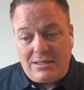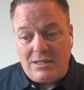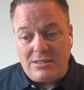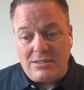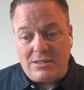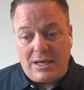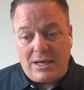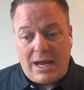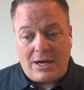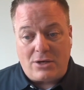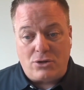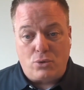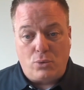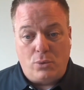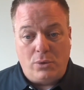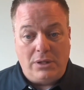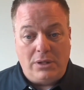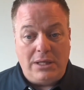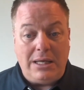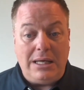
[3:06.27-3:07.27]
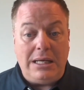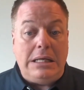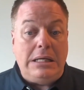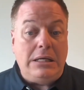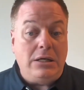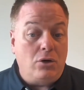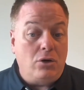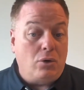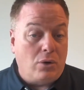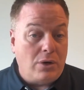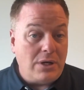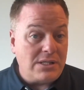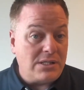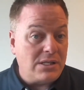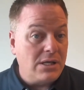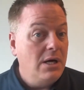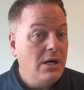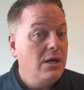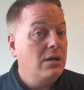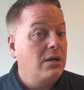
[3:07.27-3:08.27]
doesn't actually
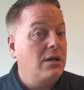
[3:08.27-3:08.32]
increase